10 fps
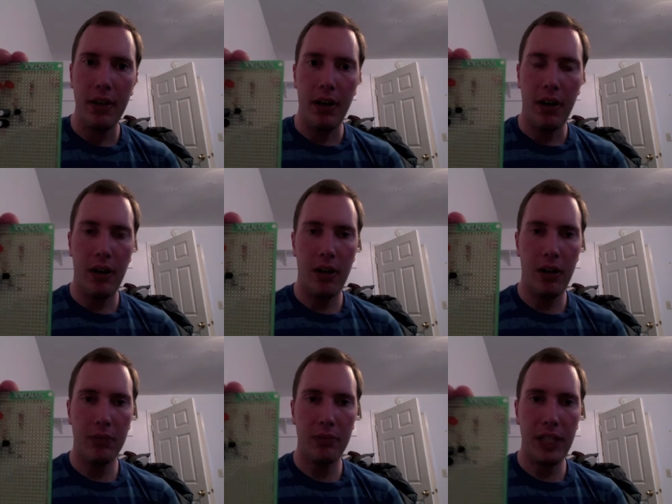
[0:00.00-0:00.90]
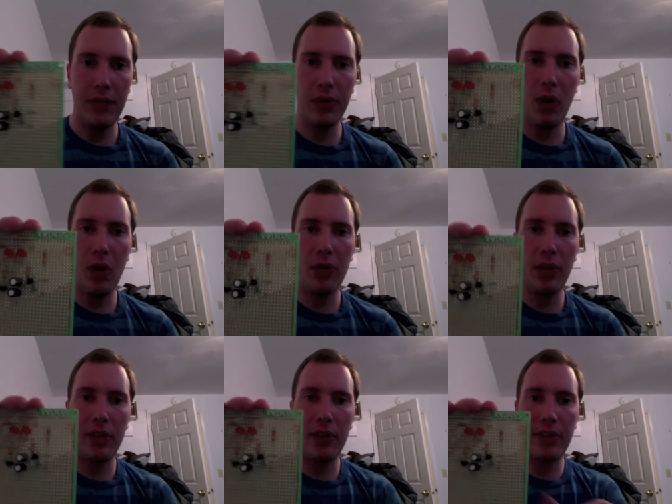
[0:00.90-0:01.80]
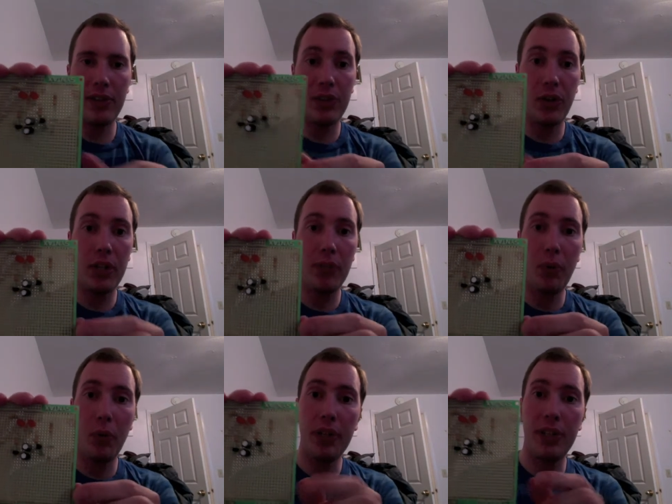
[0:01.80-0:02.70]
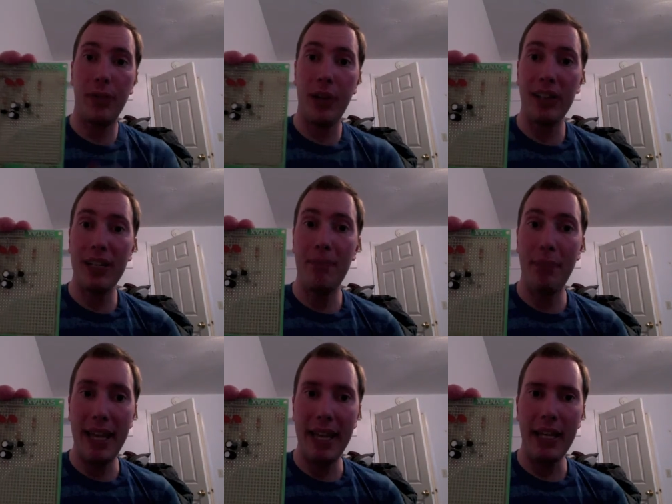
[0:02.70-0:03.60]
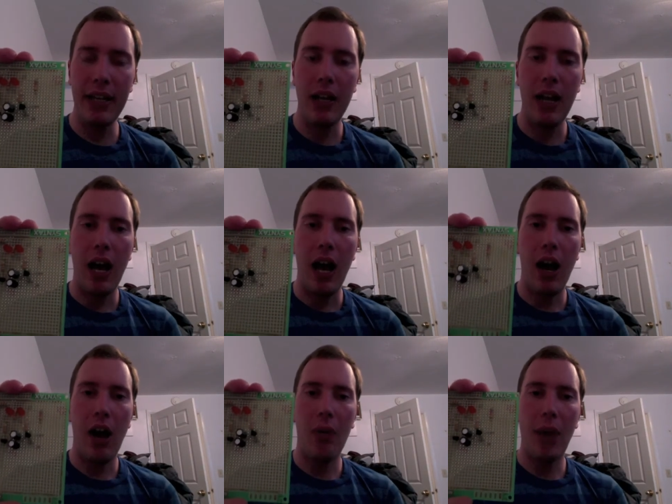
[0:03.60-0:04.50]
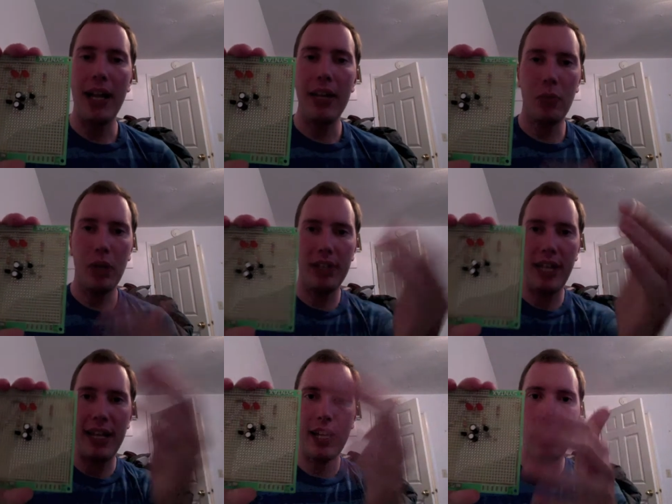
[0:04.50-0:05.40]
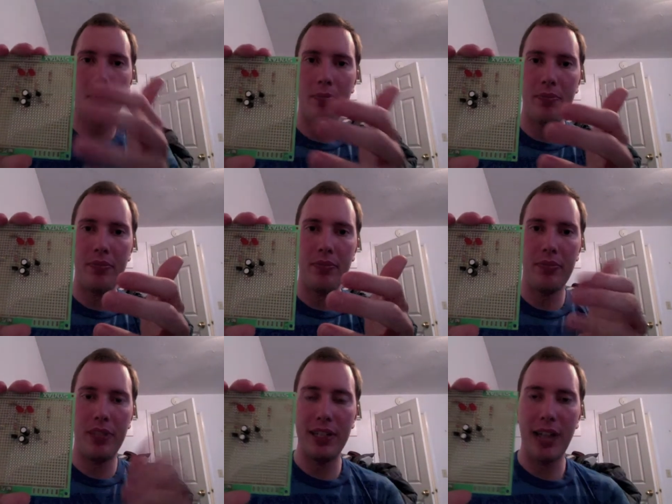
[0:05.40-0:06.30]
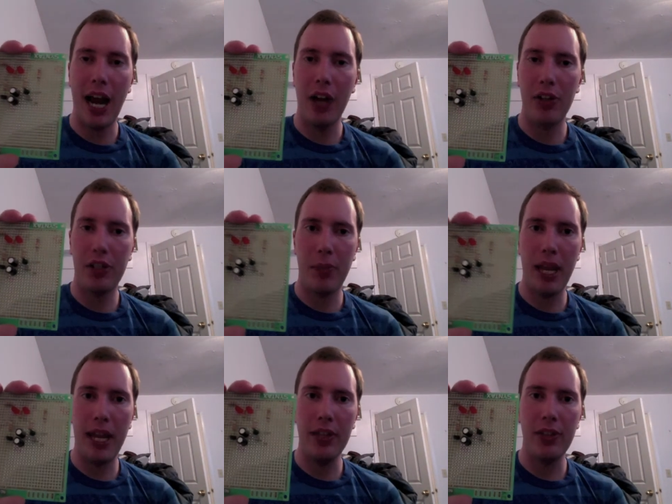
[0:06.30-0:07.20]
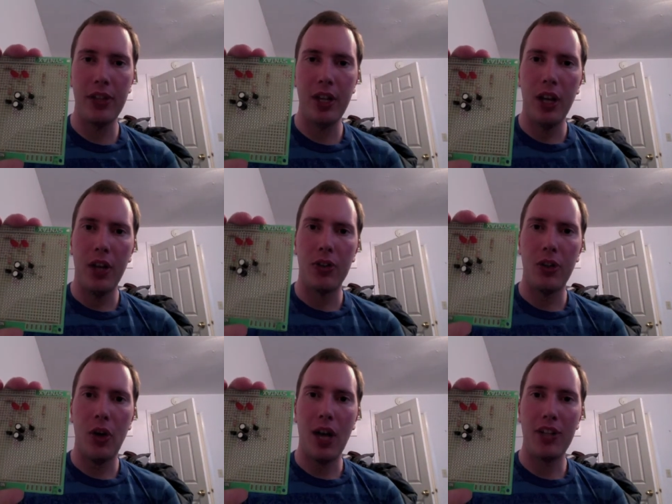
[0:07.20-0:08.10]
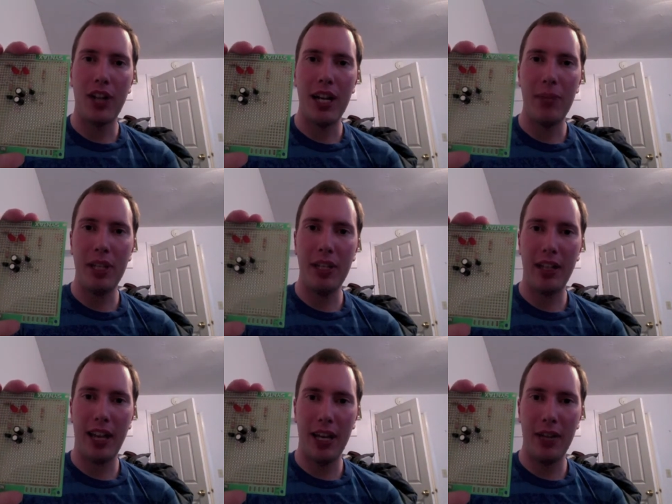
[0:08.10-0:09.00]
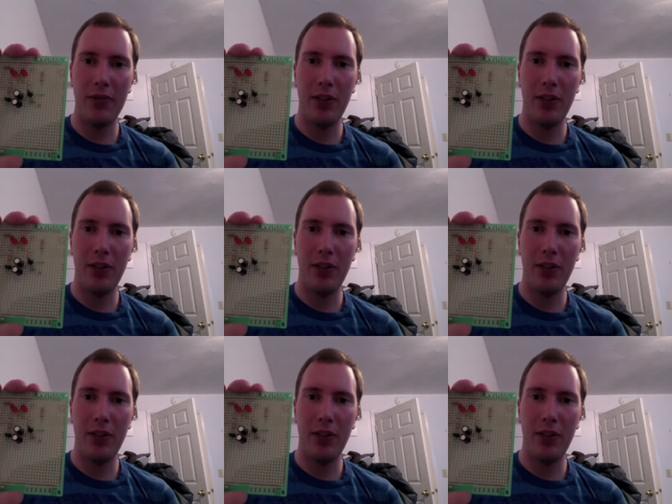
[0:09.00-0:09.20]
Even though this circuit board is fairly big, I didn't want to take up the entire space, so I try to be kind of